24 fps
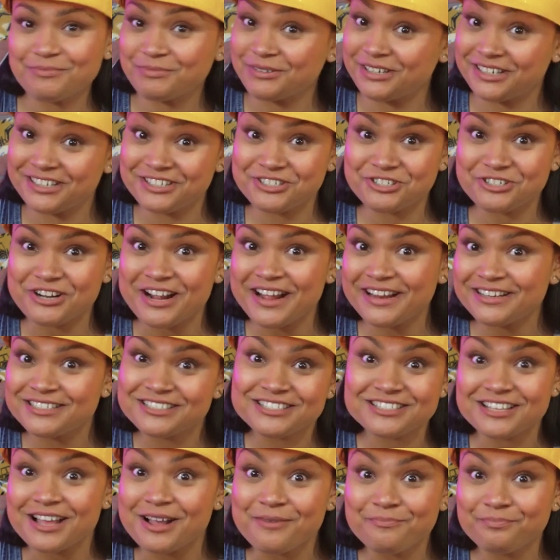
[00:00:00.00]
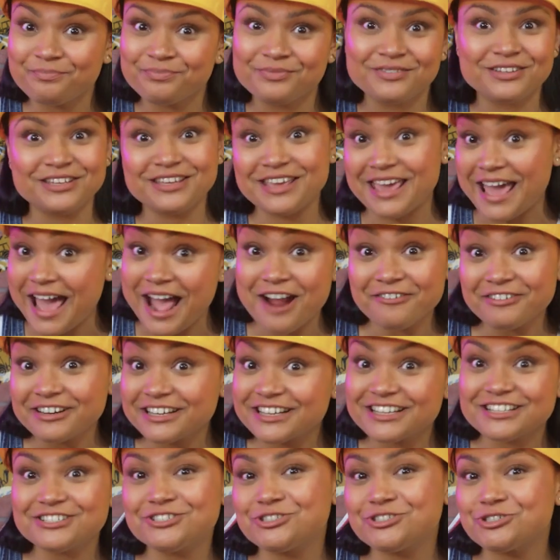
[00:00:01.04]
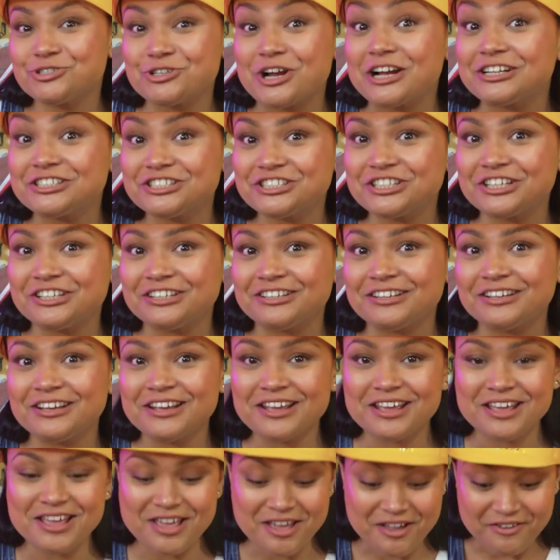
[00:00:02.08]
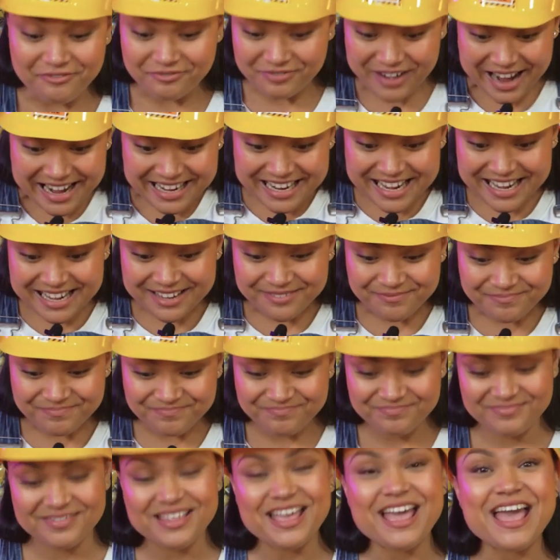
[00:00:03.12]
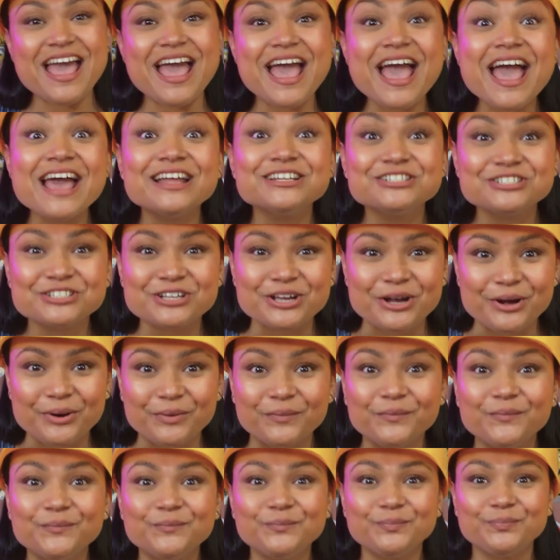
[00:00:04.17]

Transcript: I'm gonna try some carrot construction. Ready? And go.